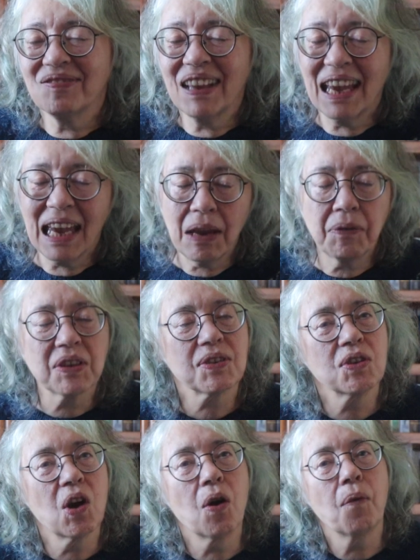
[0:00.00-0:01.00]
He was
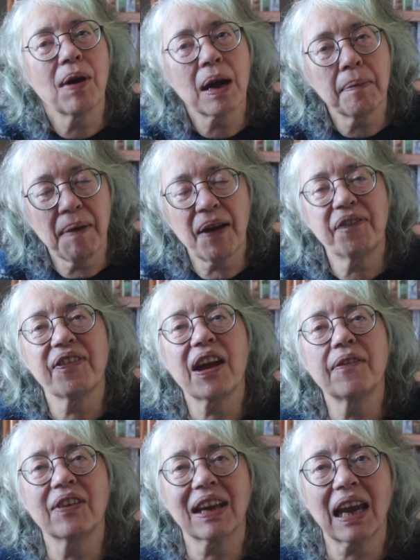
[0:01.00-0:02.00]
not one of my
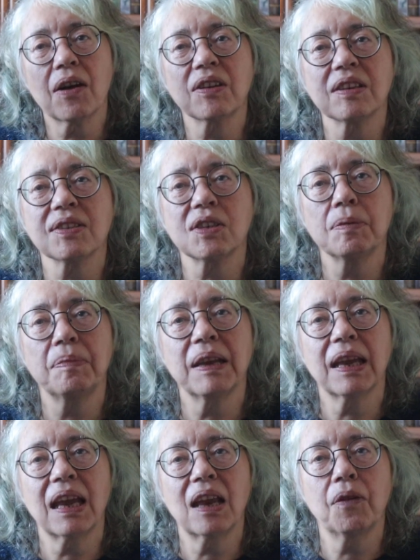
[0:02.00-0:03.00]
favourite characters to
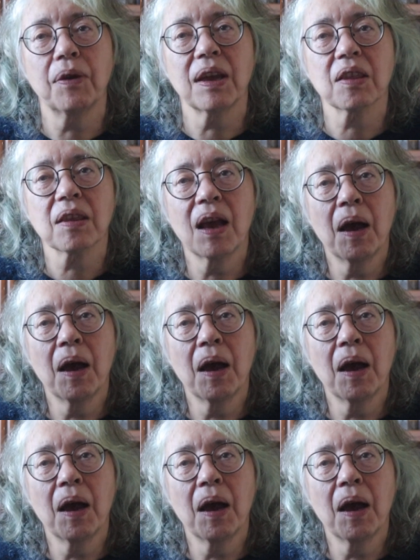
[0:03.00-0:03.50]
begin with,